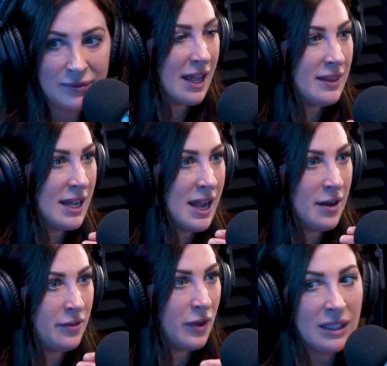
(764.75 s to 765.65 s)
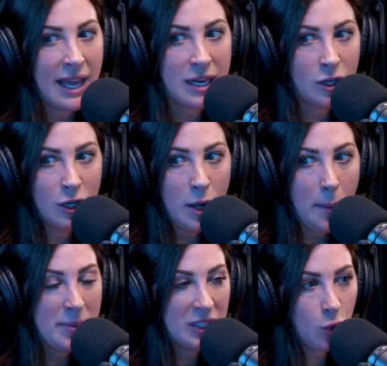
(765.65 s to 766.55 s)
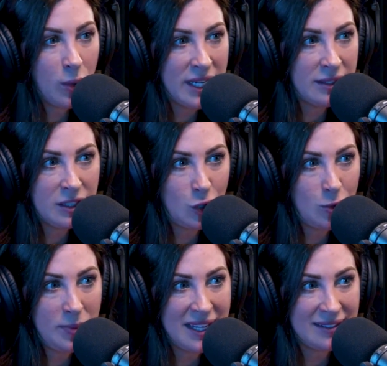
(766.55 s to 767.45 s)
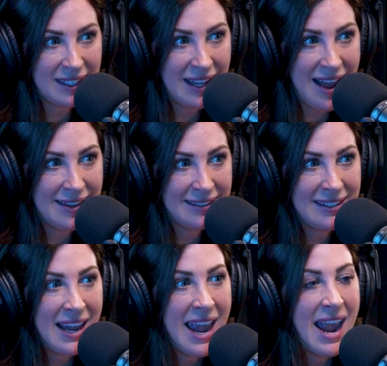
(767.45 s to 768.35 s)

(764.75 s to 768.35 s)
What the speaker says: Then they have a layer between the two panes of glass.